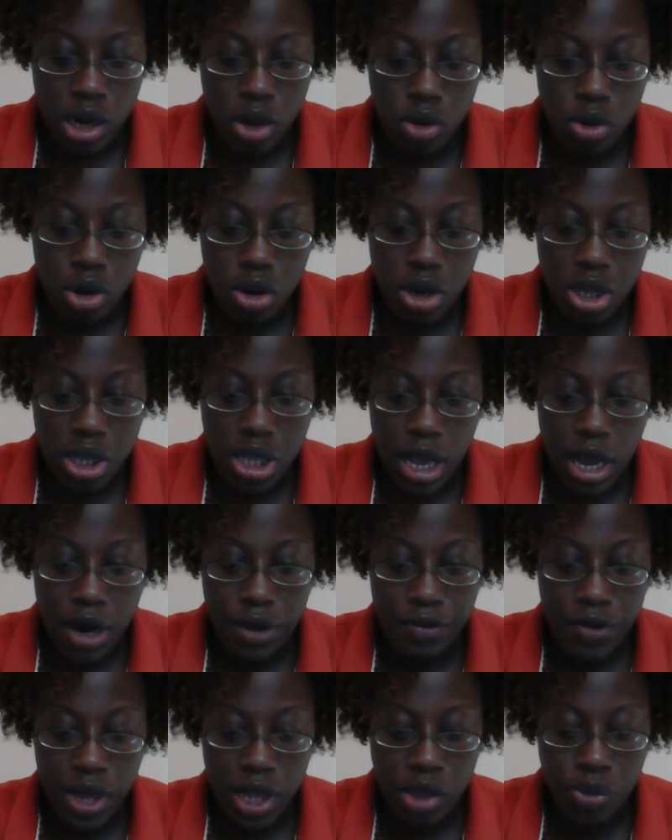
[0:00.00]
don't know the side
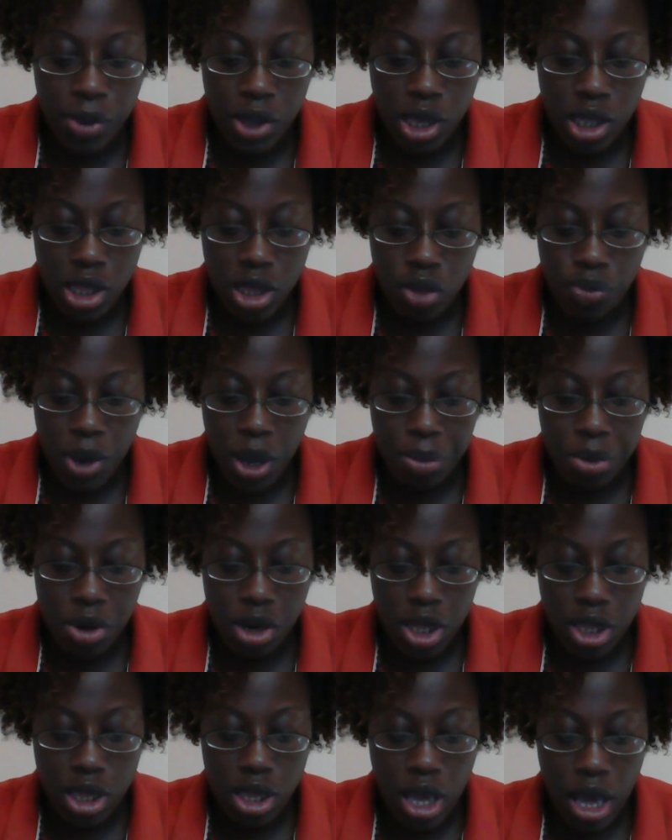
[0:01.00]
effects because this paper
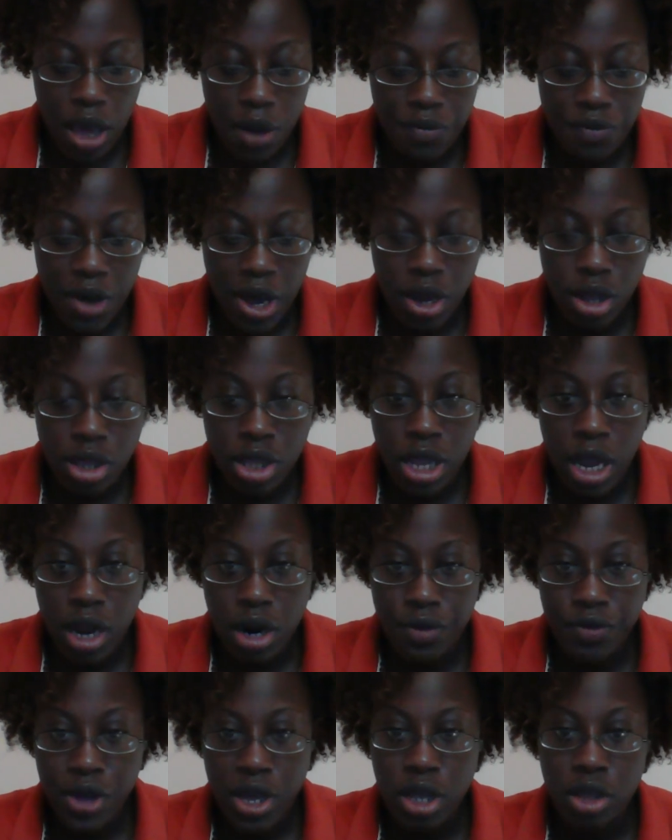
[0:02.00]
doesn't have
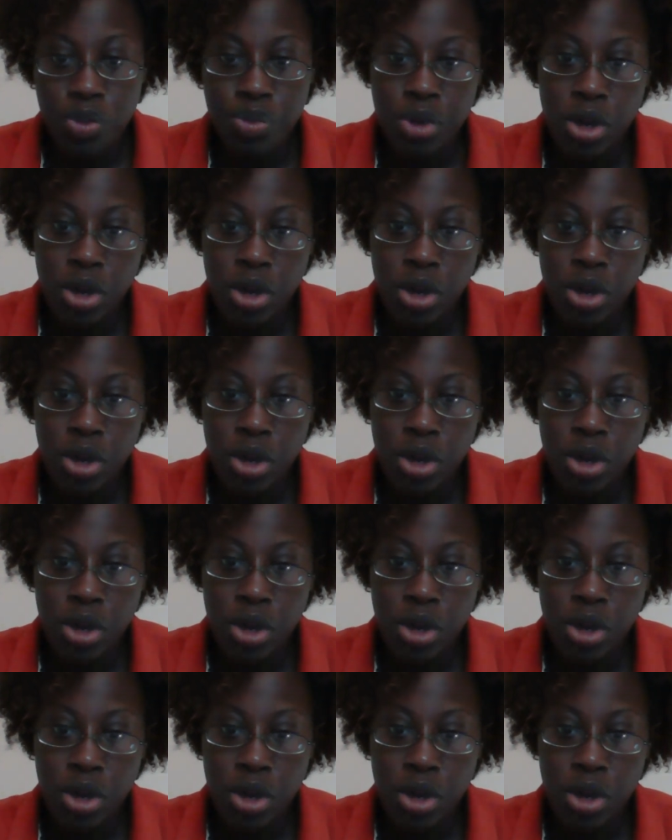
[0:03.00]
side effects,